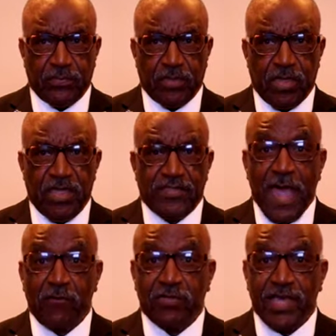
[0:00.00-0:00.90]
Mm -hmm.
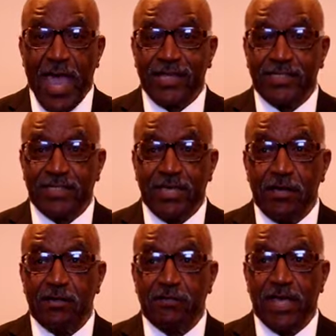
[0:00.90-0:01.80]
That was
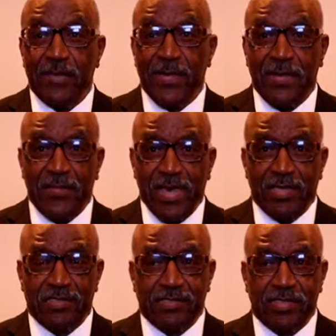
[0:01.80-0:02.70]
actually held at my
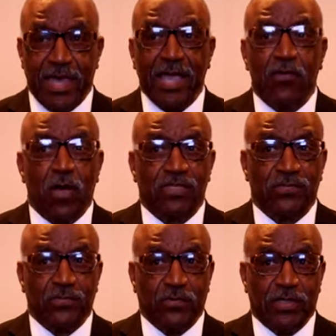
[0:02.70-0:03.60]
base at
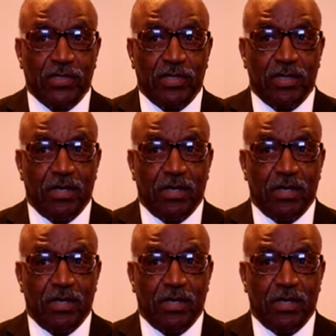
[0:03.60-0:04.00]
Quonset Point,